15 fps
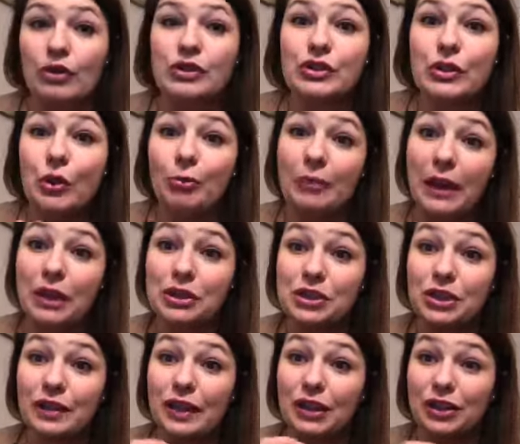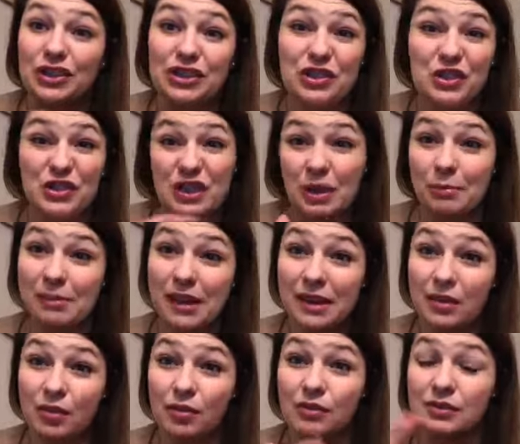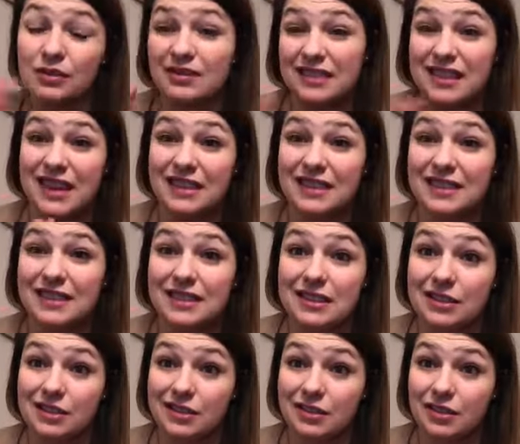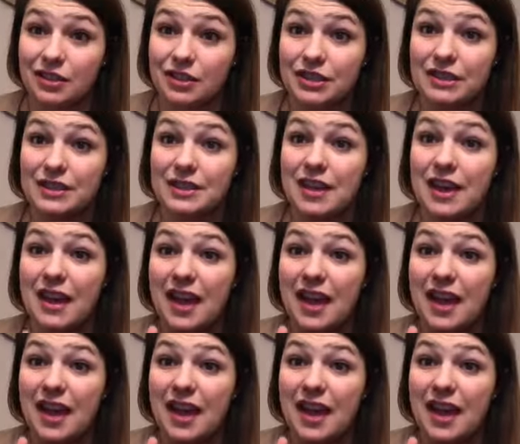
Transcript: So make sure that you're just using a plain old nice dish detergent